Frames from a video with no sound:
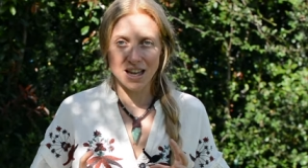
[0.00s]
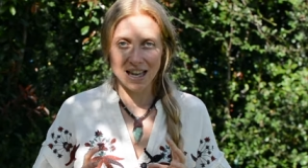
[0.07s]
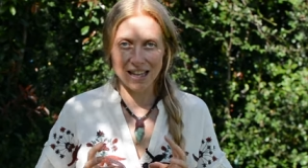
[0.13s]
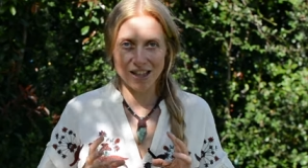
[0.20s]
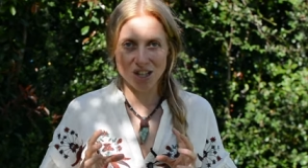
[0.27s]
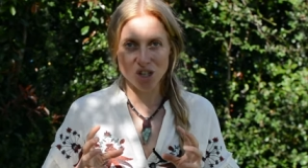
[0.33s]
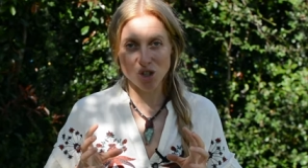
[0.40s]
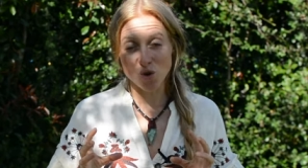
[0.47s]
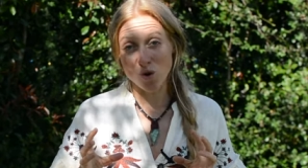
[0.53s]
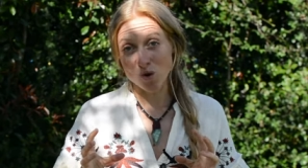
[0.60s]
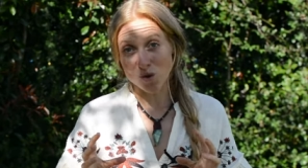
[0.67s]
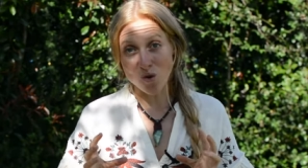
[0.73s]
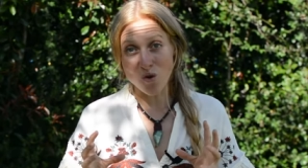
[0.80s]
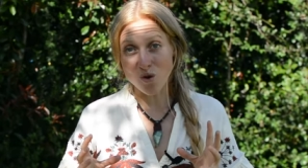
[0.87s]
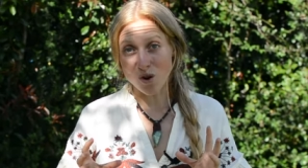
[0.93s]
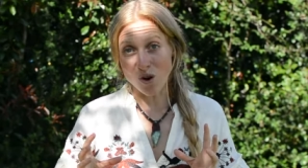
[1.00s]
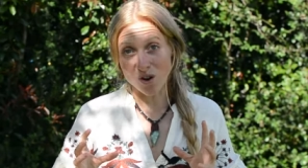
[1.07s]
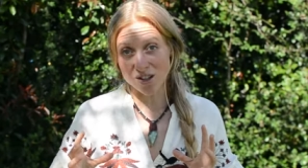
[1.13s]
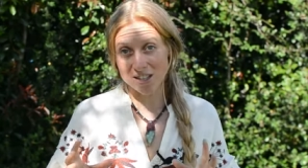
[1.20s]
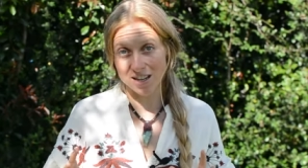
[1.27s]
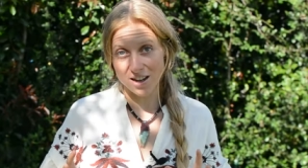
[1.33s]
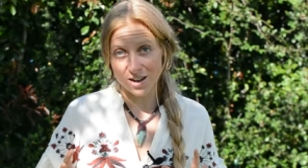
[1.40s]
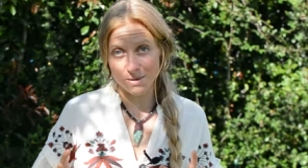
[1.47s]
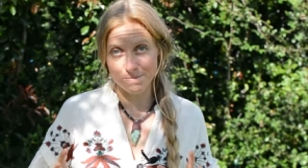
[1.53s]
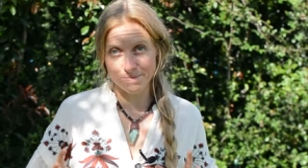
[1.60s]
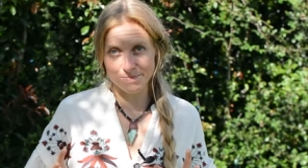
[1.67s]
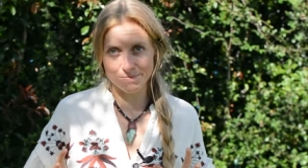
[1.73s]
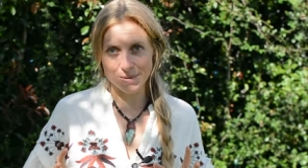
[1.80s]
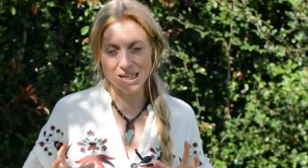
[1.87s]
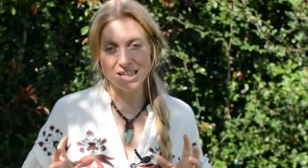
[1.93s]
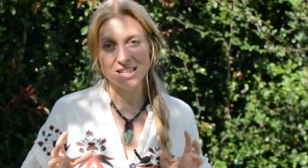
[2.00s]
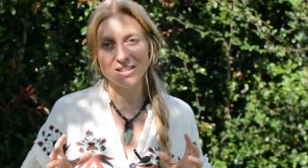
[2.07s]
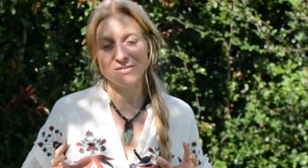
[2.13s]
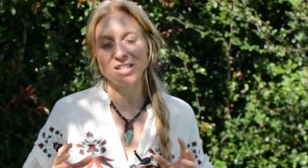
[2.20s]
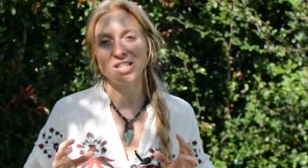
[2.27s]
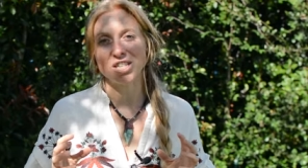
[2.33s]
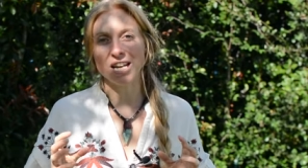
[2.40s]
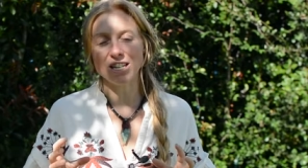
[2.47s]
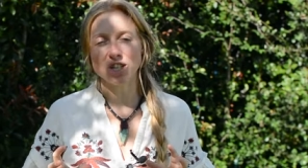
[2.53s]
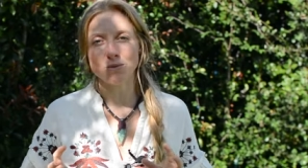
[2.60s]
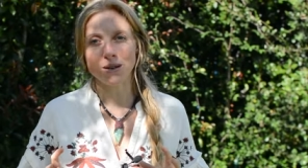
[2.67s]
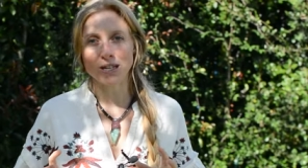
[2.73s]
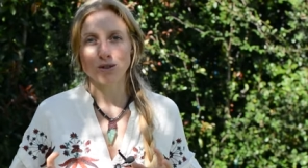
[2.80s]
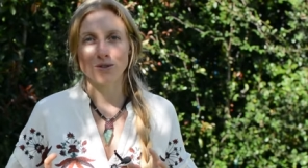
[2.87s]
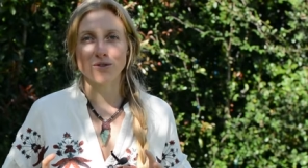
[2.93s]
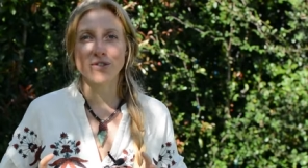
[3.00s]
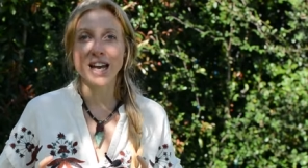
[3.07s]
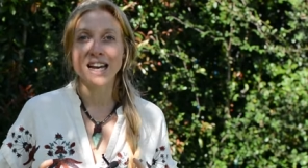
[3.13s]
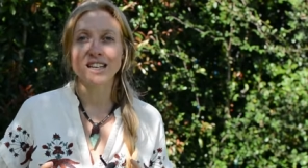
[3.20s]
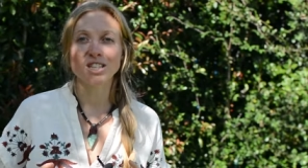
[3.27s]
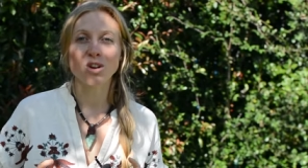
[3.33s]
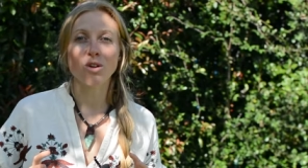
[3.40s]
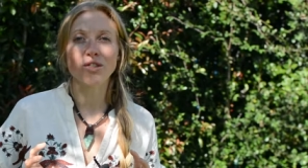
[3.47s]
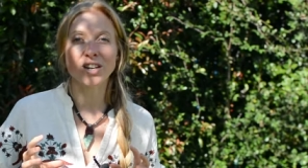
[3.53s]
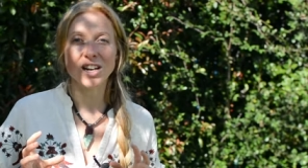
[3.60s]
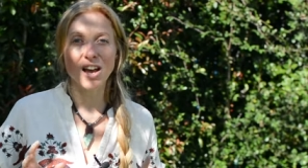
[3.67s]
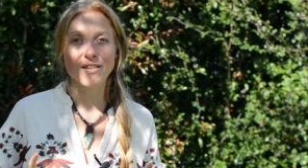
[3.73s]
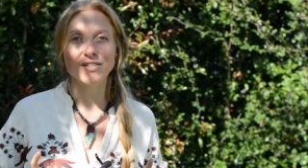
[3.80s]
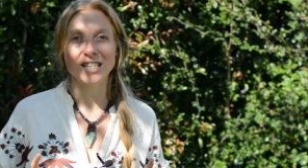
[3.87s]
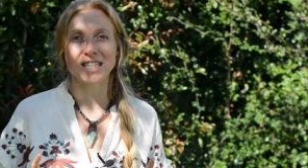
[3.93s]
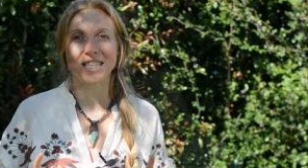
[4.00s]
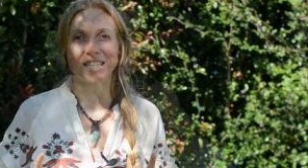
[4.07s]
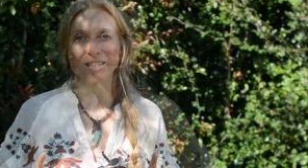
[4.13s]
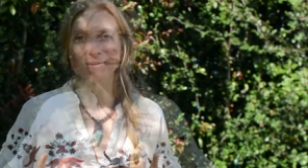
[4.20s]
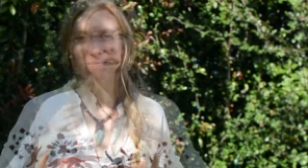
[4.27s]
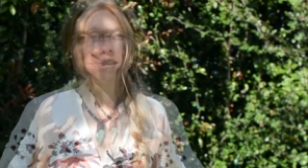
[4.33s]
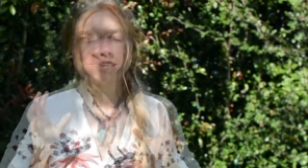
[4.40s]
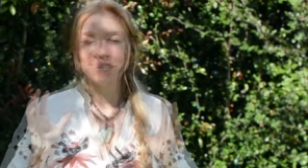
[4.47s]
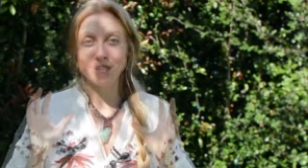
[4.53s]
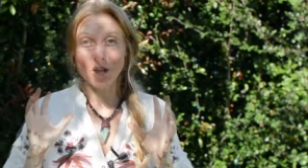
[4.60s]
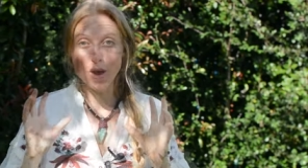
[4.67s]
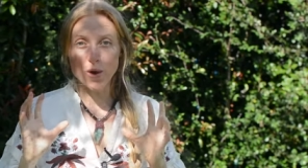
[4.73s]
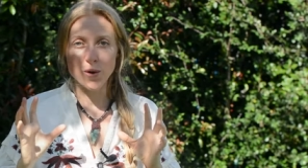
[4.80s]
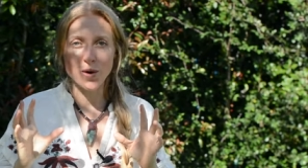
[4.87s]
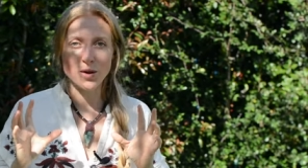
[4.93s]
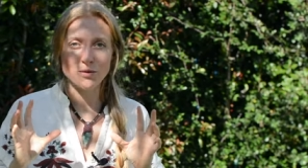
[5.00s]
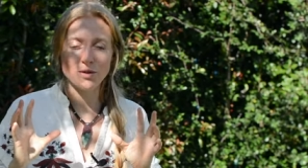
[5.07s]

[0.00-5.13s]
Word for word: in the short or long term because of its detrimental effects on the nervous system. So